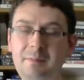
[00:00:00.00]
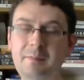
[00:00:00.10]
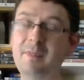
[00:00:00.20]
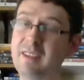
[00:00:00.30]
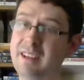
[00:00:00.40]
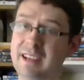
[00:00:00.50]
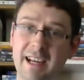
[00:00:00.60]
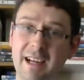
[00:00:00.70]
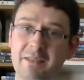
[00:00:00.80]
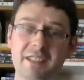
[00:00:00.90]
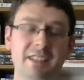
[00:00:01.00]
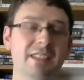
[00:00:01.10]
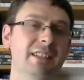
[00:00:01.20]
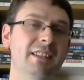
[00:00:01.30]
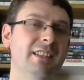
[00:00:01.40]
in a house,
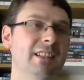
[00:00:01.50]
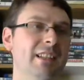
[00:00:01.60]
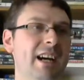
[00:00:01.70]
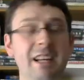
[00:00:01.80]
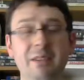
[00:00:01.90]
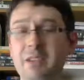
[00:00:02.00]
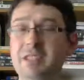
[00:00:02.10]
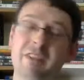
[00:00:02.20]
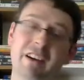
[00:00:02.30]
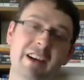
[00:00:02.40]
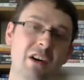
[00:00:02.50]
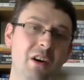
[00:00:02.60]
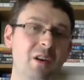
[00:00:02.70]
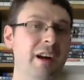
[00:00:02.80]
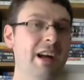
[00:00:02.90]
and it was a very
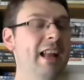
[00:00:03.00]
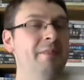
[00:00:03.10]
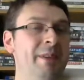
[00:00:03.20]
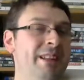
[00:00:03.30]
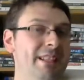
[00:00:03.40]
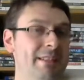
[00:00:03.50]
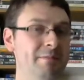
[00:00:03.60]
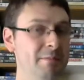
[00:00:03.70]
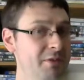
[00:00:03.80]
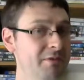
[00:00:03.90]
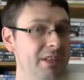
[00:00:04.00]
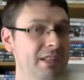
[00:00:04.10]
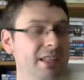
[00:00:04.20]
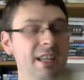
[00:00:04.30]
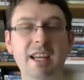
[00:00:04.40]
horror-elemented movie.
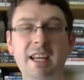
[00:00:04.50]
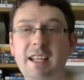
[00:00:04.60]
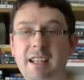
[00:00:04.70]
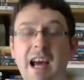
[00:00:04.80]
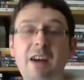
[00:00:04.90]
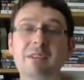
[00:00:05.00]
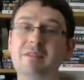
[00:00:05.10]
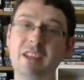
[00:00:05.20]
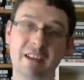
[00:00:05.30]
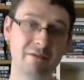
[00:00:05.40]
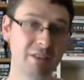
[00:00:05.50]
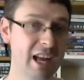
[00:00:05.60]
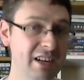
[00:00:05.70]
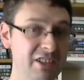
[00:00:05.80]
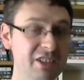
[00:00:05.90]
Now we've turned full
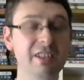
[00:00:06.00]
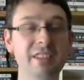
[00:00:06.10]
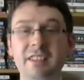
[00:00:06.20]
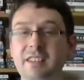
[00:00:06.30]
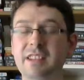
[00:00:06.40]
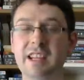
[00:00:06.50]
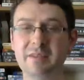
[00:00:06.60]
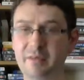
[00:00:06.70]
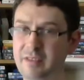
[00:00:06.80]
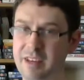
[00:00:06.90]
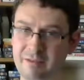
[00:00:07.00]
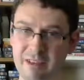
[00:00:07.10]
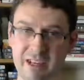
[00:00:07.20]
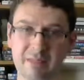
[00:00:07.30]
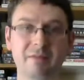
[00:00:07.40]
action. There's 3
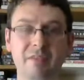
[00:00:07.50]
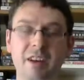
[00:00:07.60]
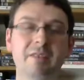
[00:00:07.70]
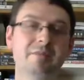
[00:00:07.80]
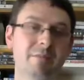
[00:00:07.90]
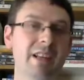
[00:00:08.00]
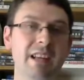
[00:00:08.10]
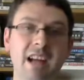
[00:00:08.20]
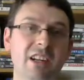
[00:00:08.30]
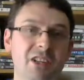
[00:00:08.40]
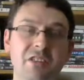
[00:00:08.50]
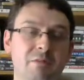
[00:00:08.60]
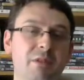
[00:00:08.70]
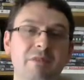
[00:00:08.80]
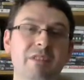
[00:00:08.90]
really fun, big action
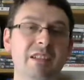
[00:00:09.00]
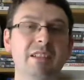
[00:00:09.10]
movies